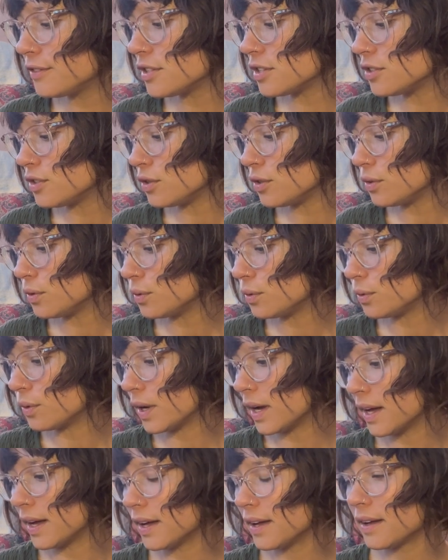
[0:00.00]
to
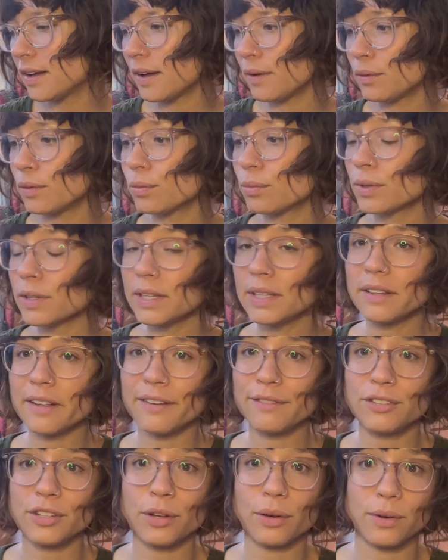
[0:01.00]
do, I would really
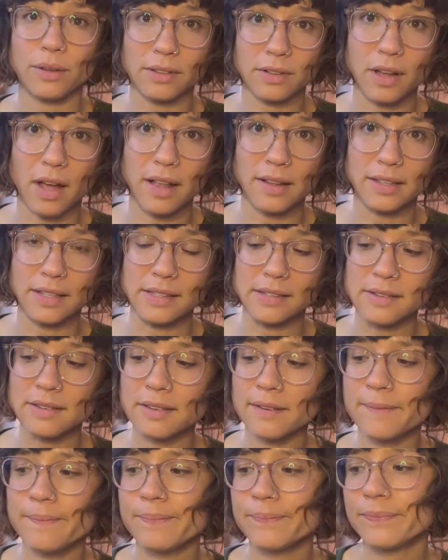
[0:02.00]
love to go to
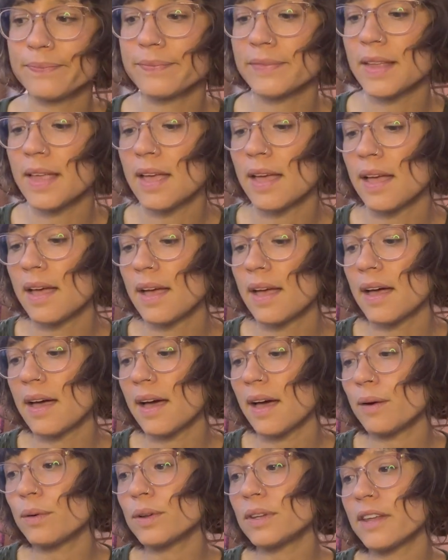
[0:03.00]
Scotland.
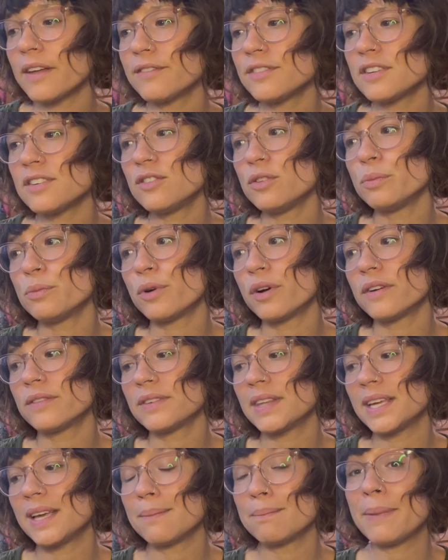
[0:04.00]
I would love to do more of
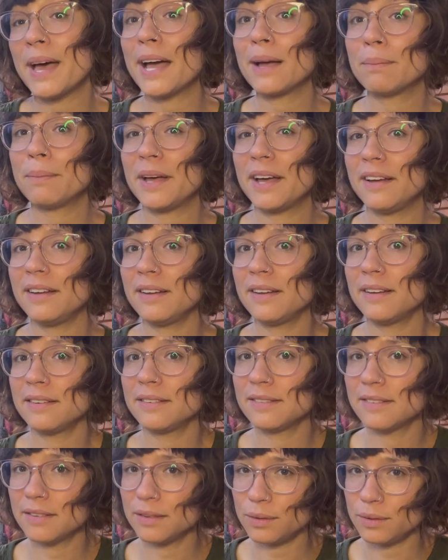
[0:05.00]
like a backpack
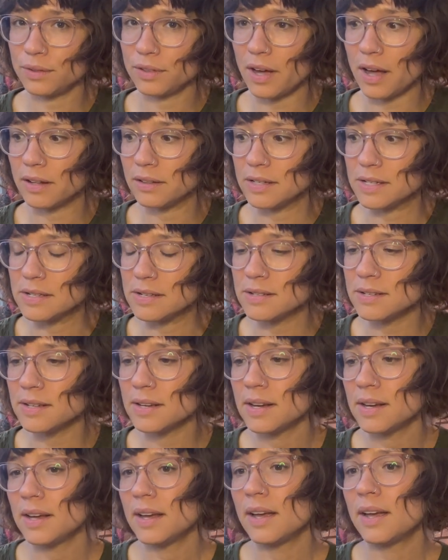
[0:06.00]
through Scotland.
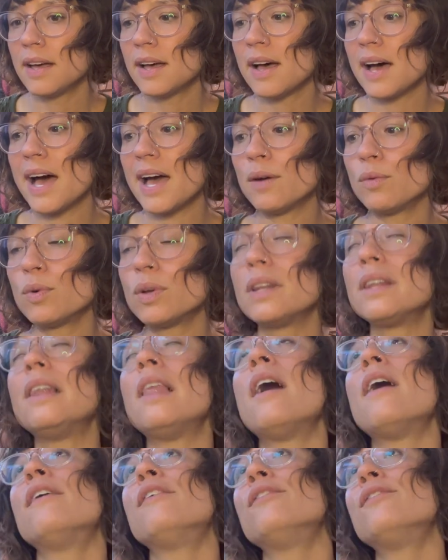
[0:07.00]
I would
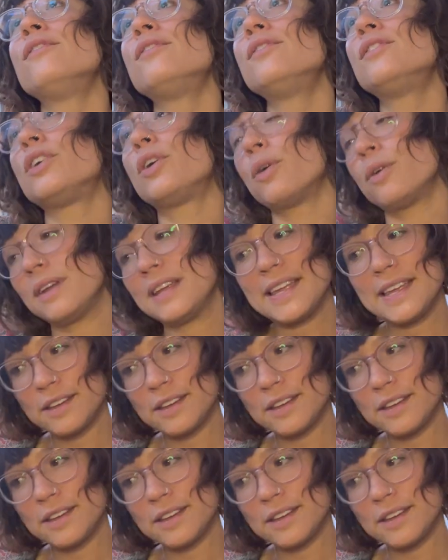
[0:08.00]
love to go to